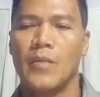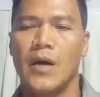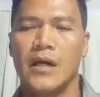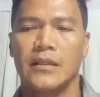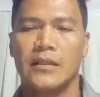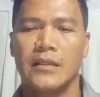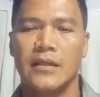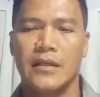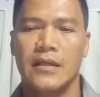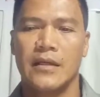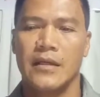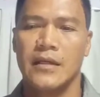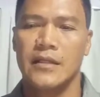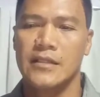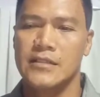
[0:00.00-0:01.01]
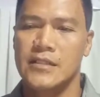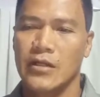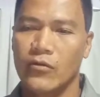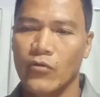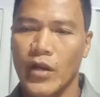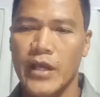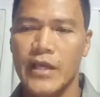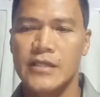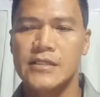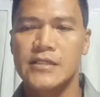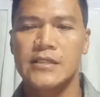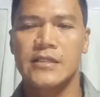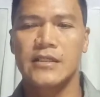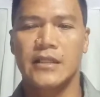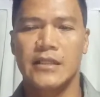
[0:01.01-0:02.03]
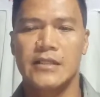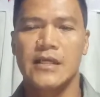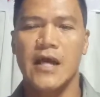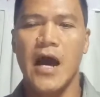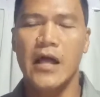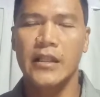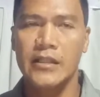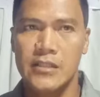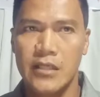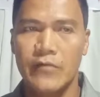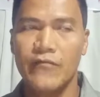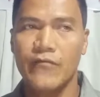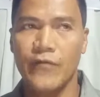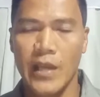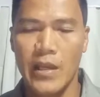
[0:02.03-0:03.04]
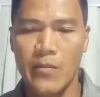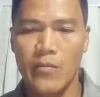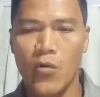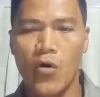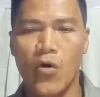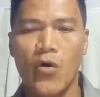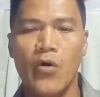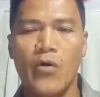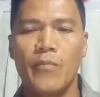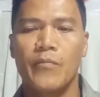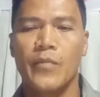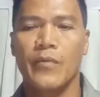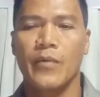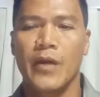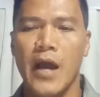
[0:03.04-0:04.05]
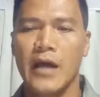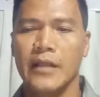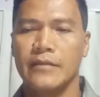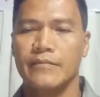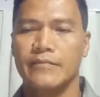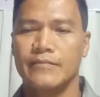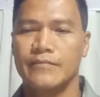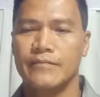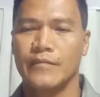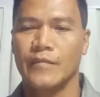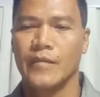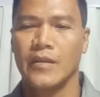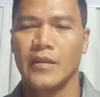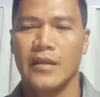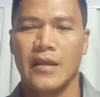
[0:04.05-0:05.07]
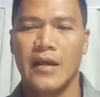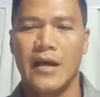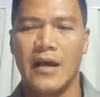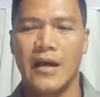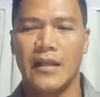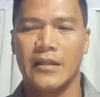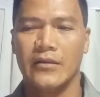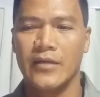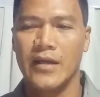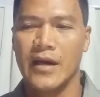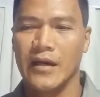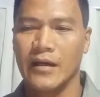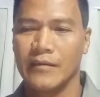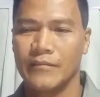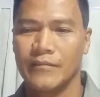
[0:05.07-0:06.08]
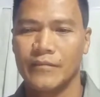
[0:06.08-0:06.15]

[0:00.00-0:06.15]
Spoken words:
but it is a grace that is undeserved favor from God. Hallelujah.